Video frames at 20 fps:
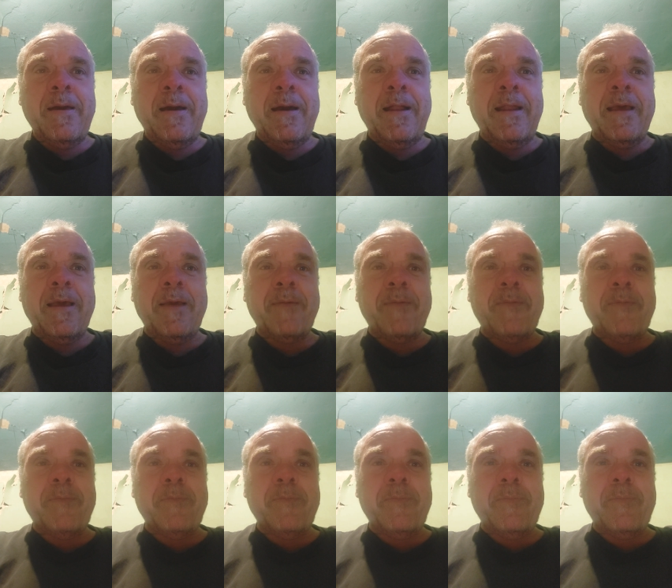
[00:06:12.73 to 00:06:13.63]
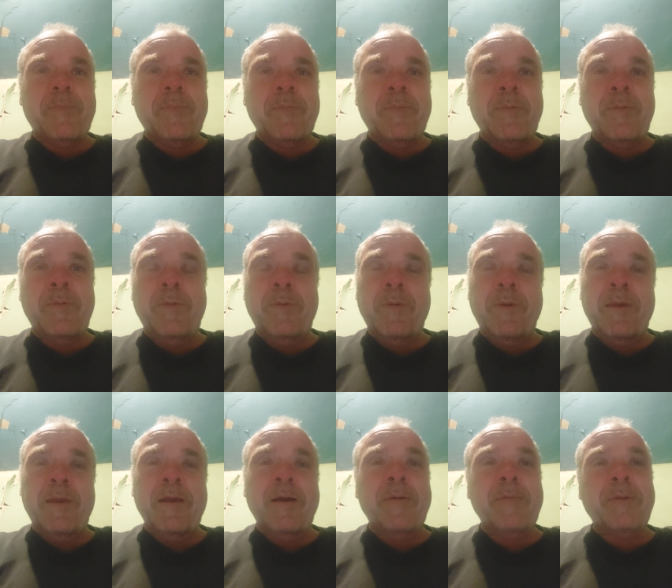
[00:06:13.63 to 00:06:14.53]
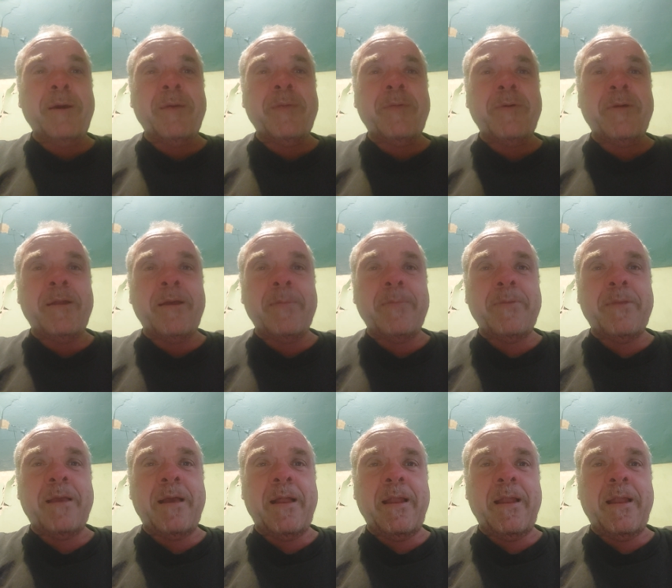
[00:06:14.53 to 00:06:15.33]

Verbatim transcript: I like. Ooh, yeah, I'm looking for an upset.